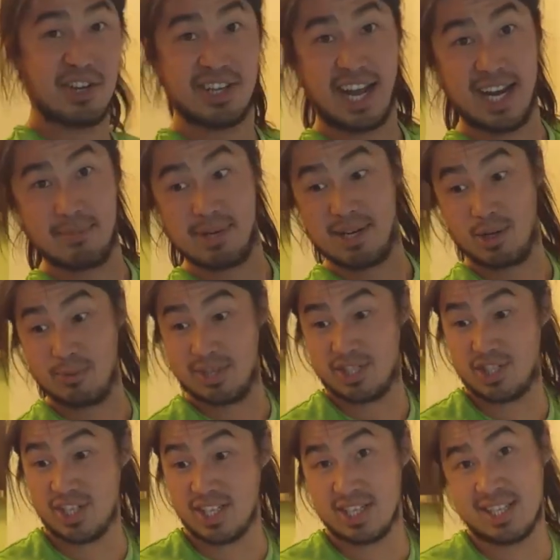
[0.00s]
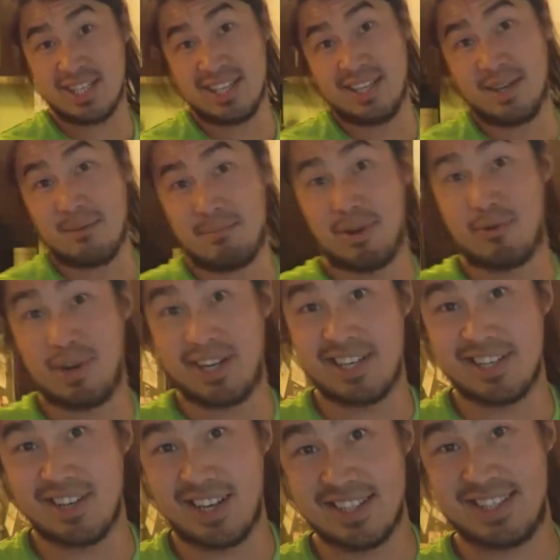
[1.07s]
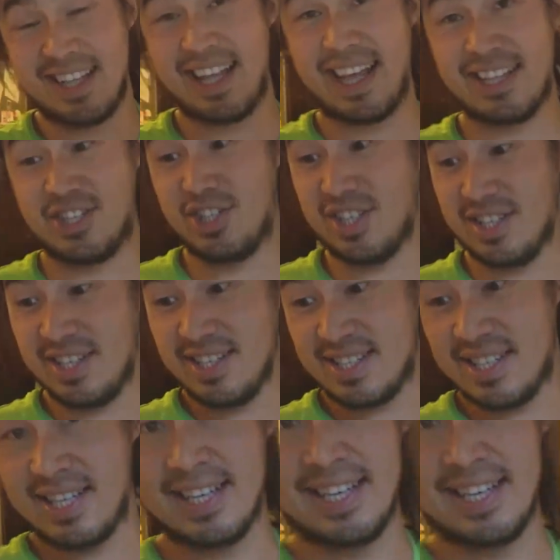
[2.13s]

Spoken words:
okay to be a little bit shit, but recognize that that shitness